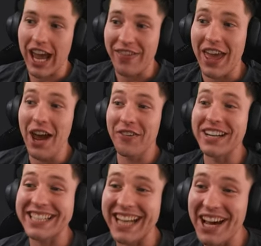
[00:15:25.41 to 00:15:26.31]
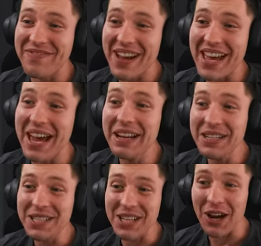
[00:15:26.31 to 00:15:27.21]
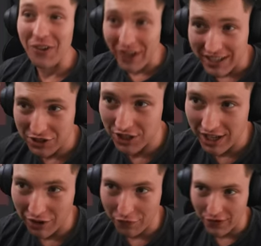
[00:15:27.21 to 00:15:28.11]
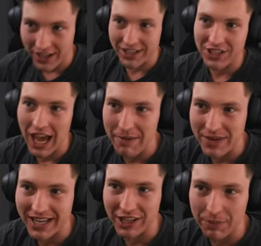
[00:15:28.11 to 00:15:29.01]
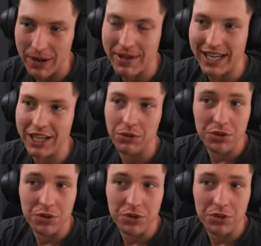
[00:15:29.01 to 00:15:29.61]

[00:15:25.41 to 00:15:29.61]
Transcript: and there are some interesting things happening in the Premier League.